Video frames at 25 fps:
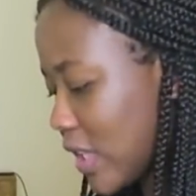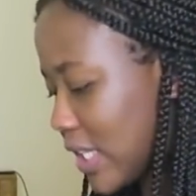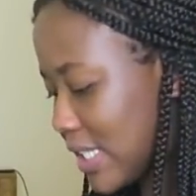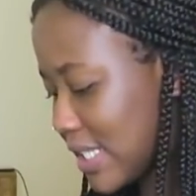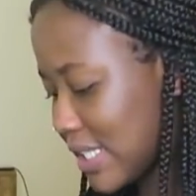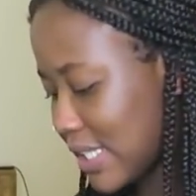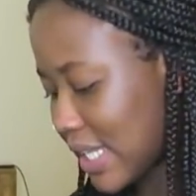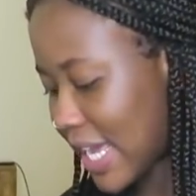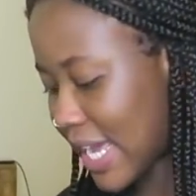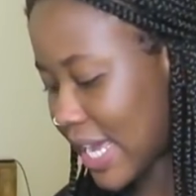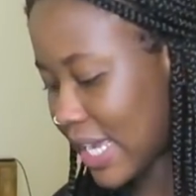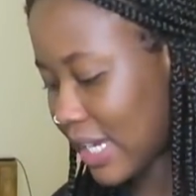
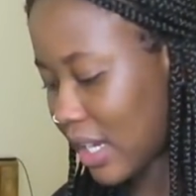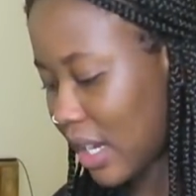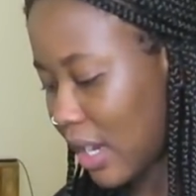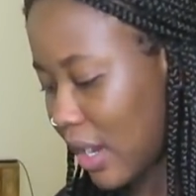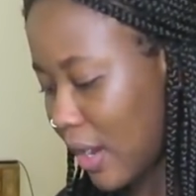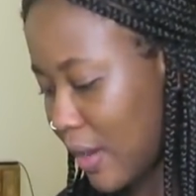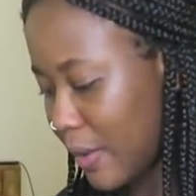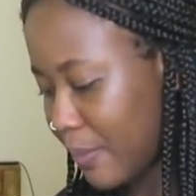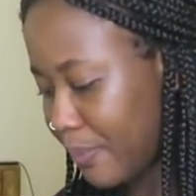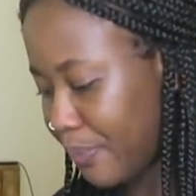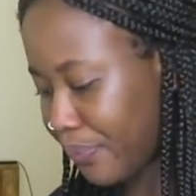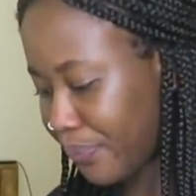this like
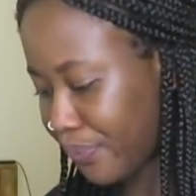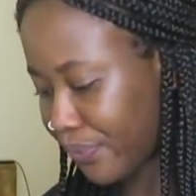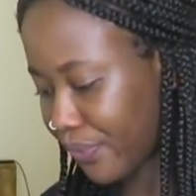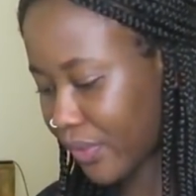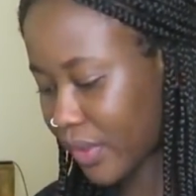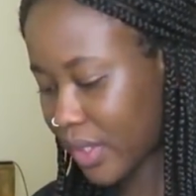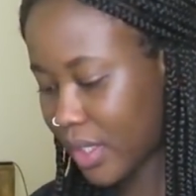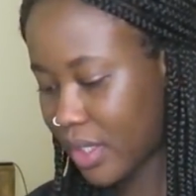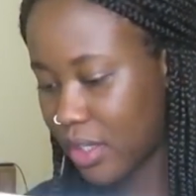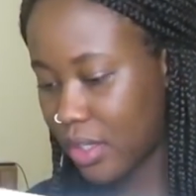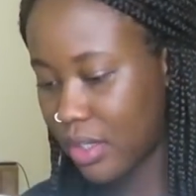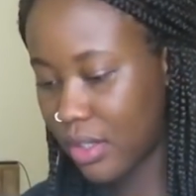
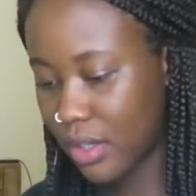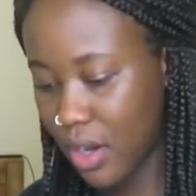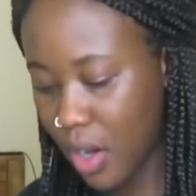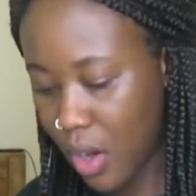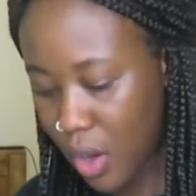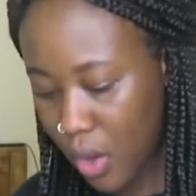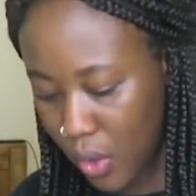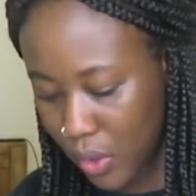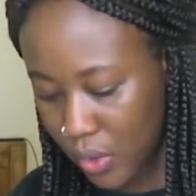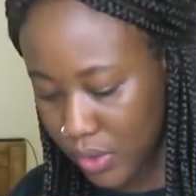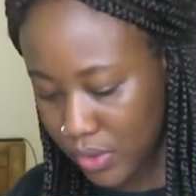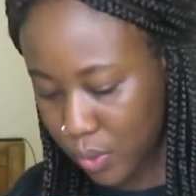
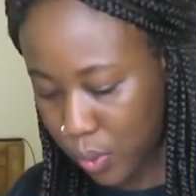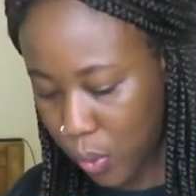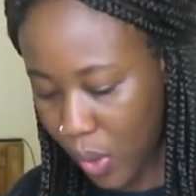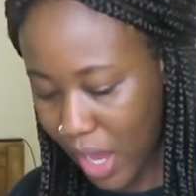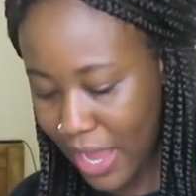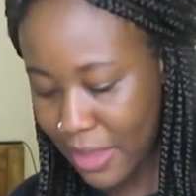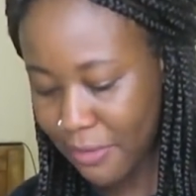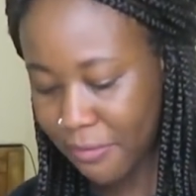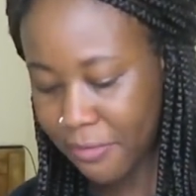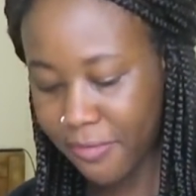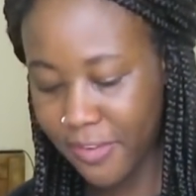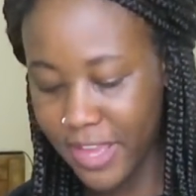old
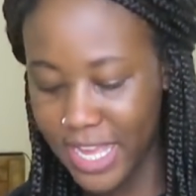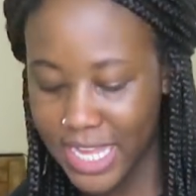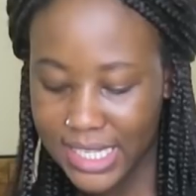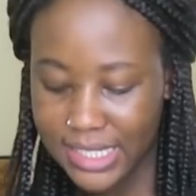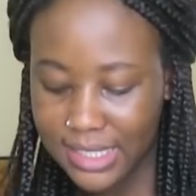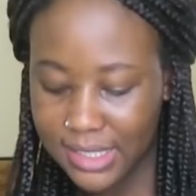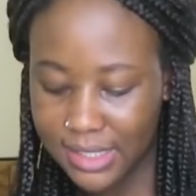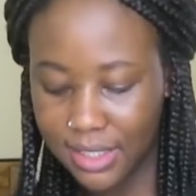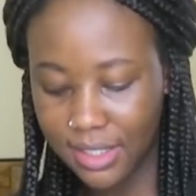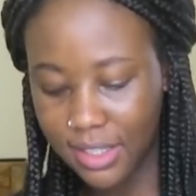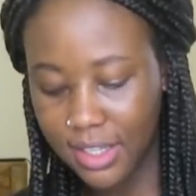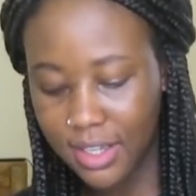white
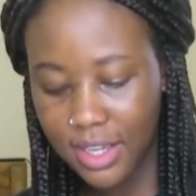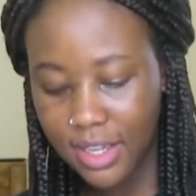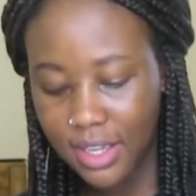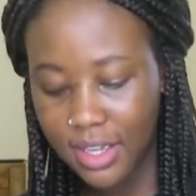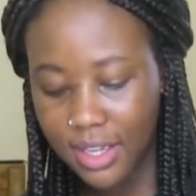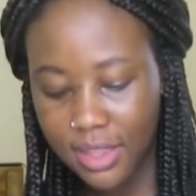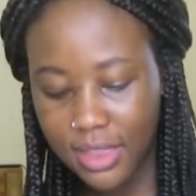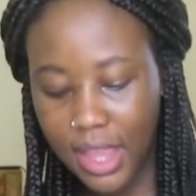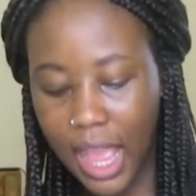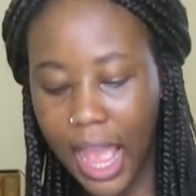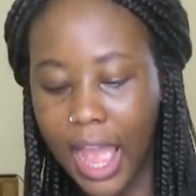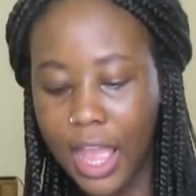vest
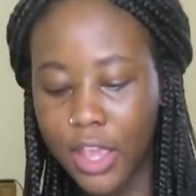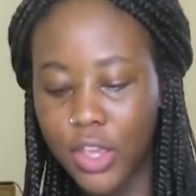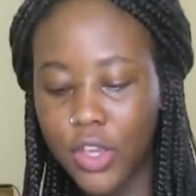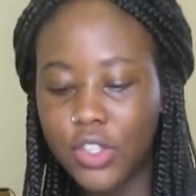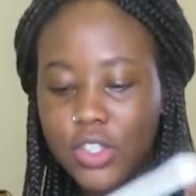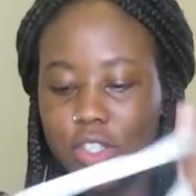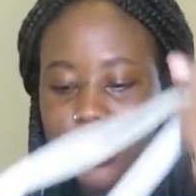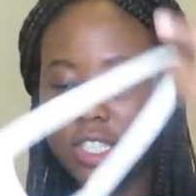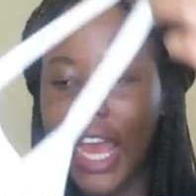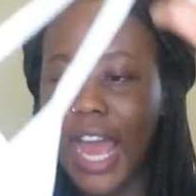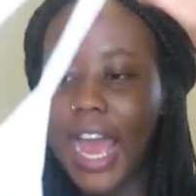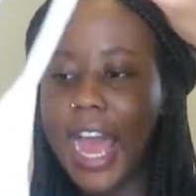that I
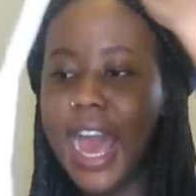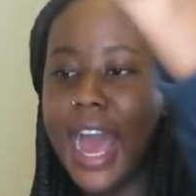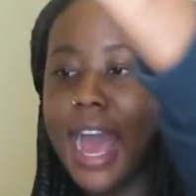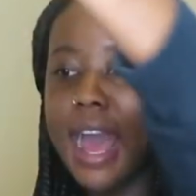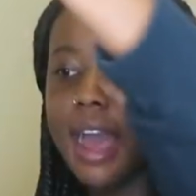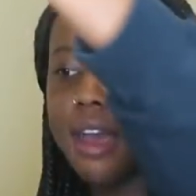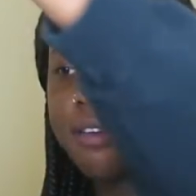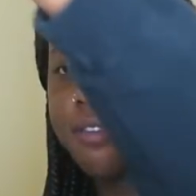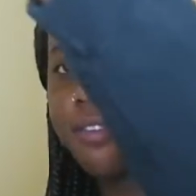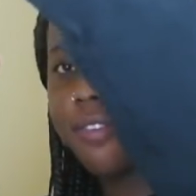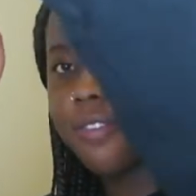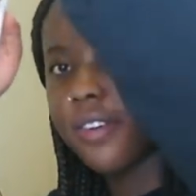used to
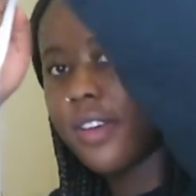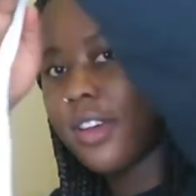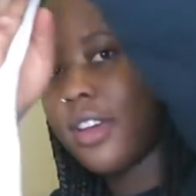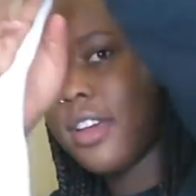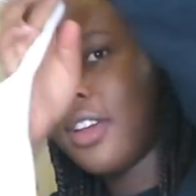have,